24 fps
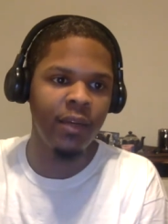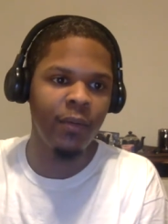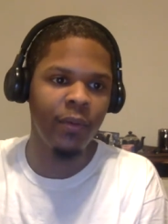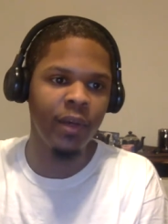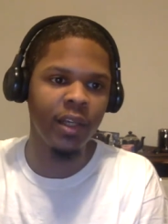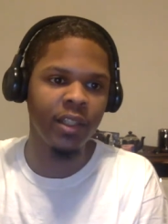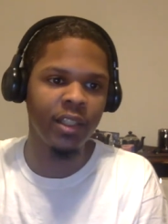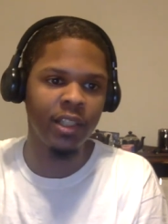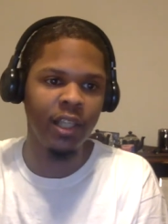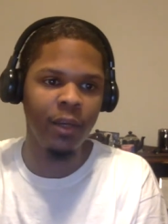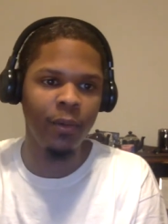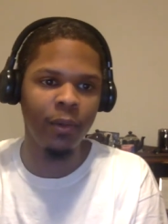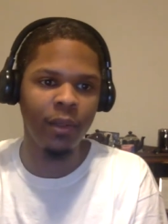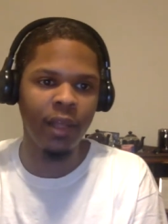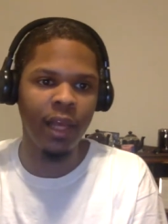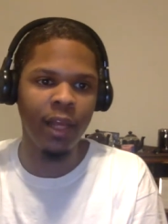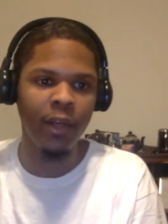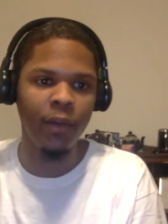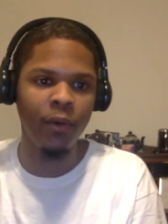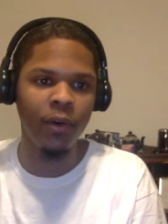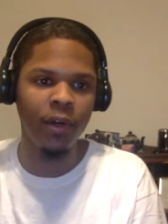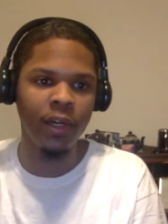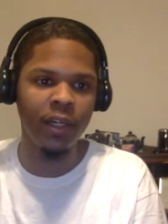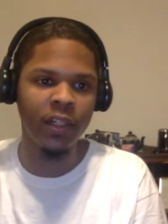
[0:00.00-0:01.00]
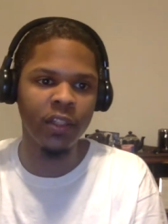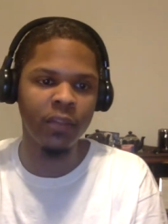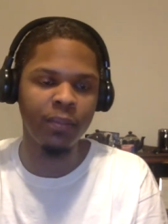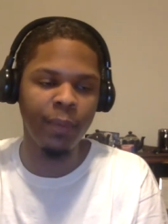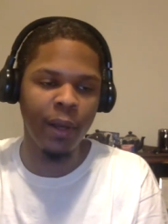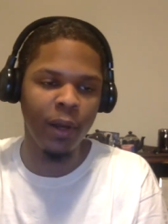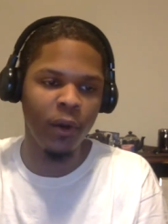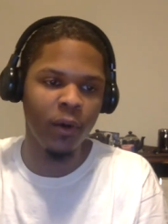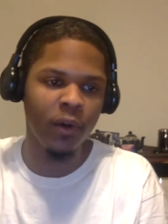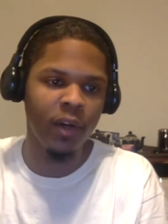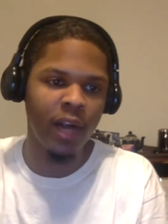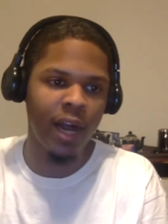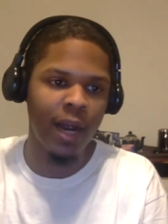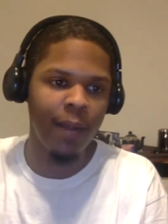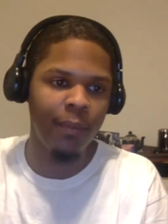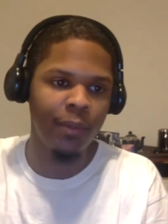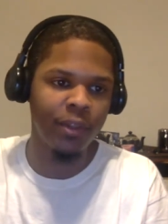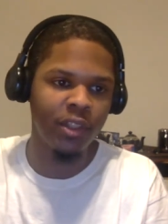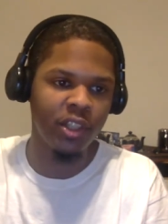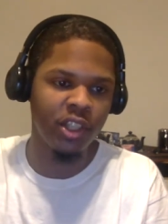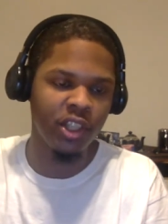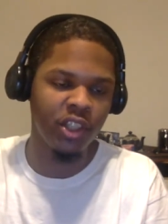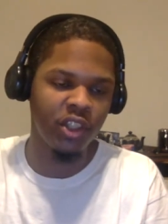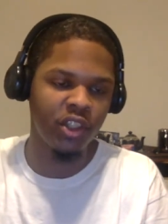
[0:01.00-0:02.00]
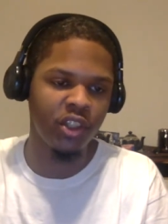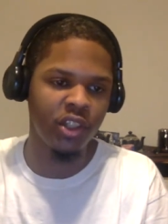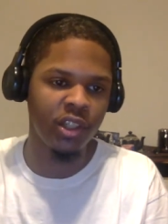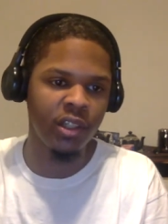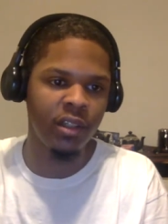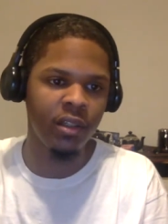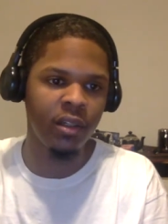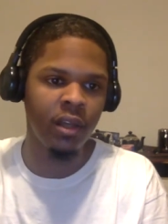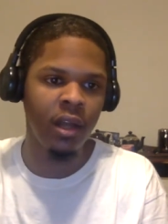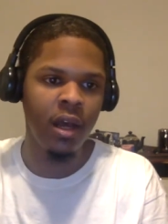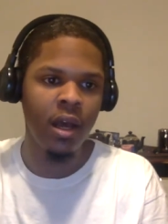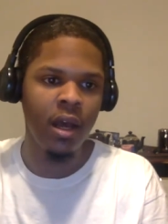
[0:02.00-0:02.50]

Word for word: We'll see what they do against better competition.